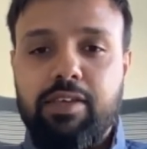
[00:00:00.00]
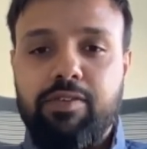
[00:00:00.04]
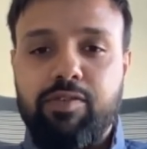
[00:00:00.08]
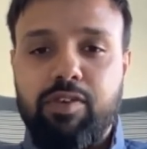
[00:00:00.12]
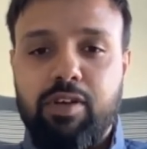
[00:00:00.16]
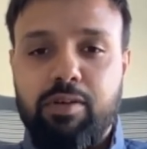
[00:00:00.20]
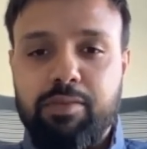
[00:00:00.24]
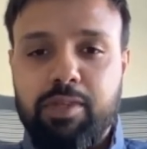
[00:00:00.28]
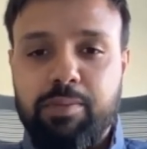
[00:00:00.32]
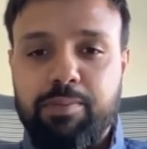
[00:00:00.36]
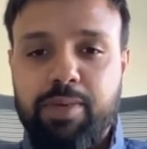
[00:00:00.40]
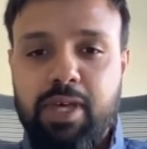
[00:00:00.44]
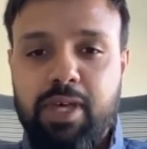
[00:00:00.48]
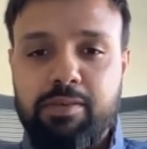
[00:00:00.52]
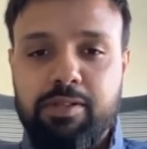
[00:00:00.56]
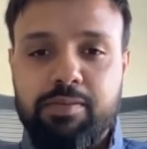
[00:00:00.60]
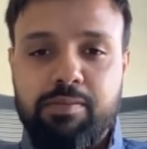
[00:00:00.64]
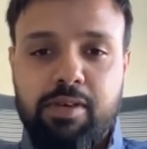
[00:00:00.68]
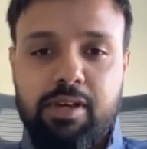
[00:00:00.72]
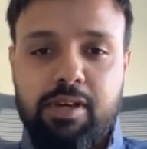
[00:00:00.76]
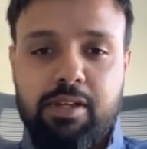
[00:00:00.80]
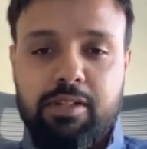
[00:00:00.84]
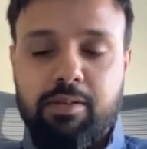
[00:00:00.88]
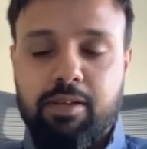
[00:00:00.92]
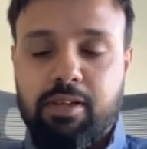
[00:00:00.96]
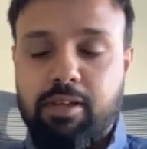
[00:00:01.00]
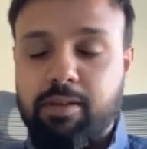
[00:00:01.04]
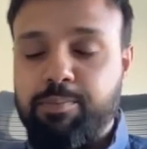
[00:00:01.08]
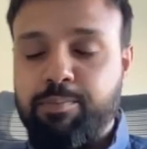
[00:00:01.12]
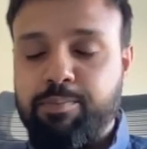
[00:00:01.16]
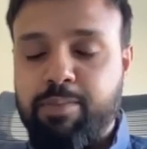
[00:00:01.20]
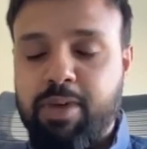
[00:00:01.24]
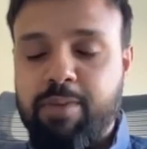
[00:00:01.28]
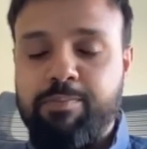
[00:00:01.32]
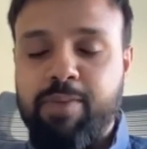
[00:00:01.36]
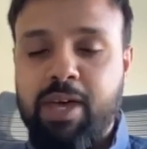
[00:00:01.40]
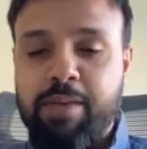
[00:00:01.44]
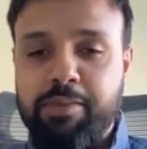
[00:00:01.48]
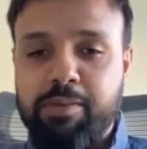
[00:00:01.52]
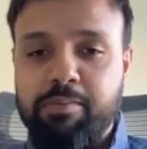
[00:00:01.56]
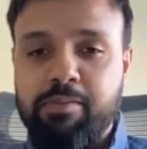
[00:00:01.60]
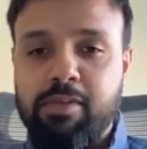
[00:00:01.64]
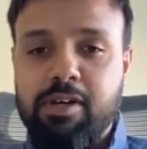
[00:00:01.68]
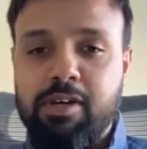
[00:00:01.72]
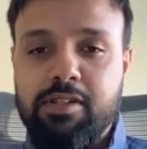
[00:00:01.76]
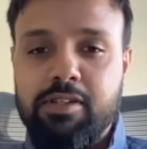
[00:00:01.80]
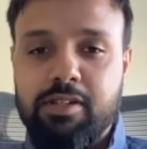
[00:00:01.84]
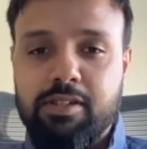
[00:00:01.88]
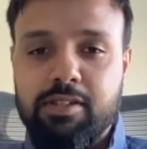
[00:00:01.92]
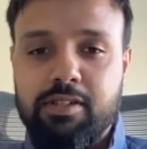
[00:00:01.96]
from the payment
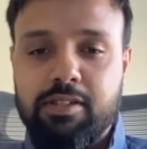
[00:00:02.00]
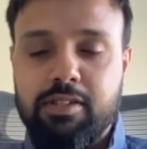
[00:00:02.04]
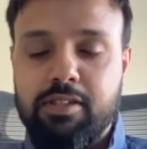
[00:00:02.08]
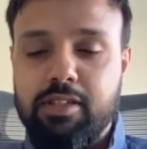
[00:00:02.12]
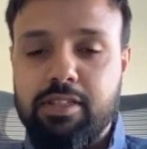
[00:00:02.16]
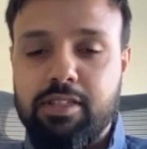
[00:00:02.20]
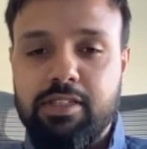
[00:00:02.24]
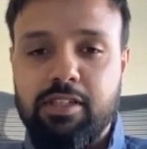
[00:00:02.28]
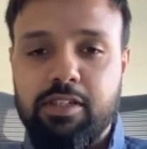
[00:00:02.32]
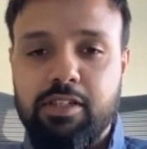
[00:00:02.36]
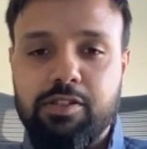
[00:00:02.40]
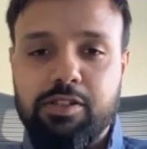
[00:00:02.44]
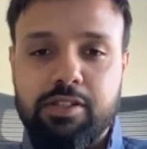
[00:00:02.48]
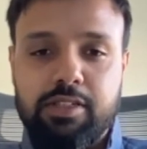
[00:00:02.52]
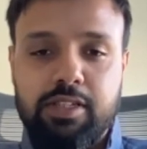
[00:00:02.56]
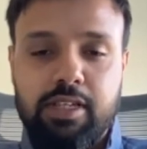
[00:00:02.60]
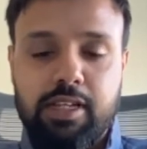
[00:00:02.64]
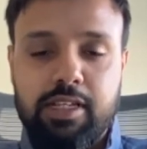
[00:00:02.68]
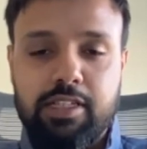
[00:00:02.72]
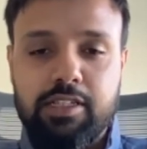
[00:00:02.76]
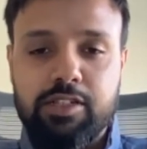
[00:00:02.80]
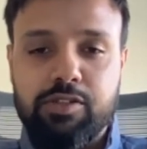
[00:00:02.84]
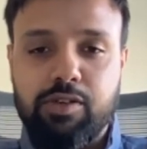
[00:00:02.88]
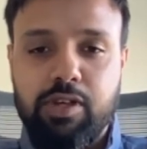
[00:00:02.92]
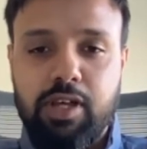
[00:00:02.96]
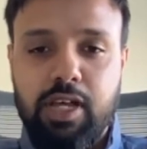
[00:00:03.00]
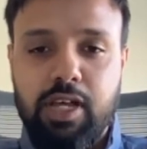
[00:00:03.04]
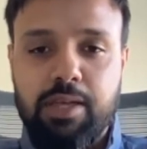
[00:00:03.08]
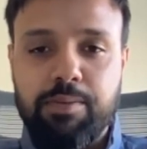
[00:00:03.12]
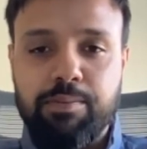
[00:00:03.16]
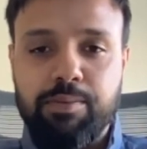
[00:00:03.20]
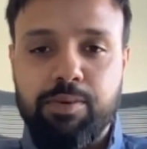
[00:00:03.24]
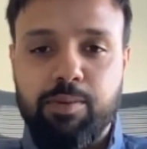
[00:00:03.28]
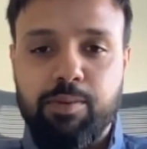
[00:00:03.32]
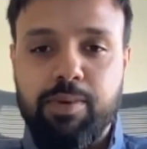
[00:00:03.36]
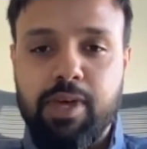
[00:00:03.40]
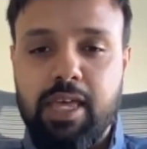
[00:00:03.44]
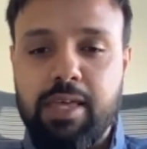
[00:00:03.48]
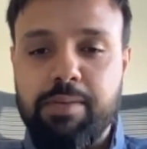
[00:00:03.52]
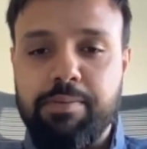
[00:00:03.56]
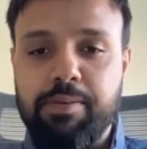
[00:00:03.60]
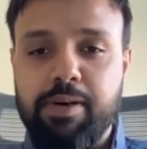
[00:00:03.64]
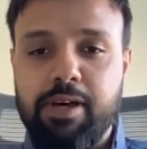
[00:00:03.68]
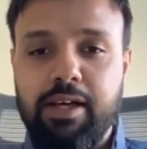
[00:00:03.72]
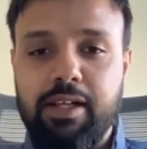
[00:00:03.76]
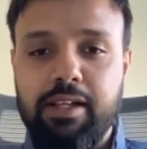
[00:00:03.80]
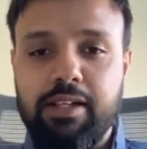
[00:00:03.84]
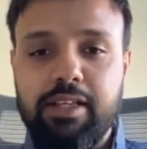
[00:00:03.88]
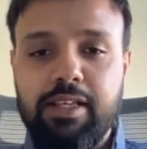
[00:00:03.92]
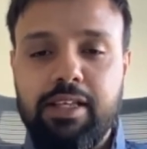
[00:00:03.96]
merchants such as Stripe or
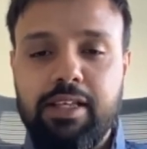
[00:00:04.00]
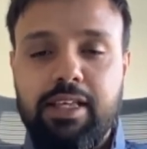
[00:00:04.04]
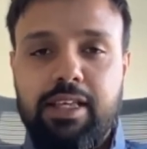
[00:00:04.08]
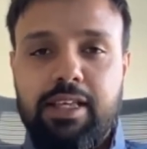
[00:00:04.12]
PayPal